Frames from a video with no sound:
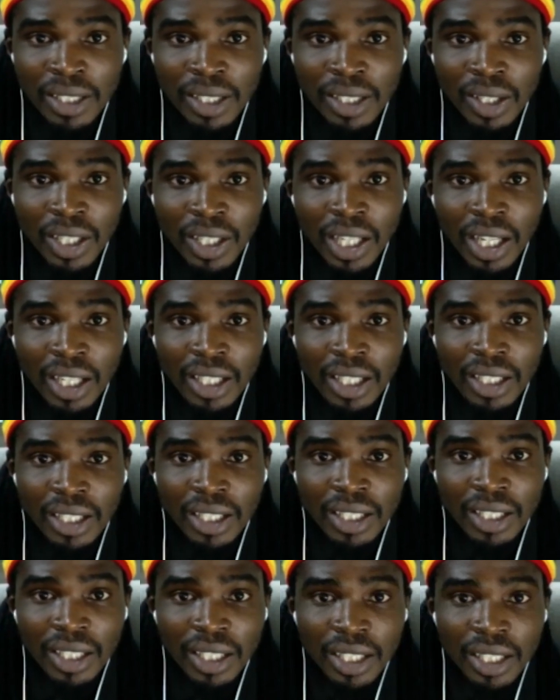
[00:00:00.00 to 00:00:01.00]
okay.
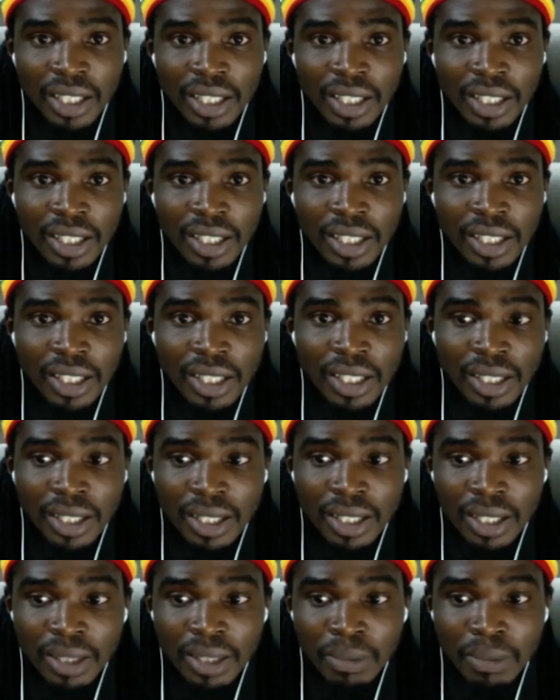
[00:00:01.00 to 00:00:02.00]

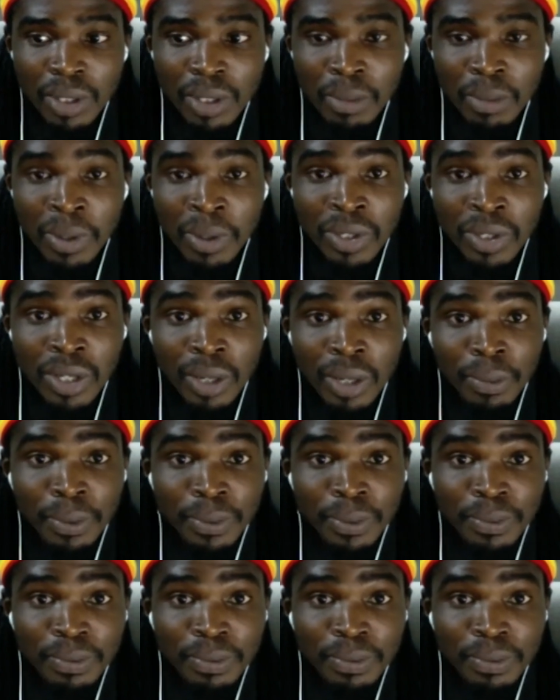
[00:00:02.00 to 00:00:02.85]
Mesoma, what's up?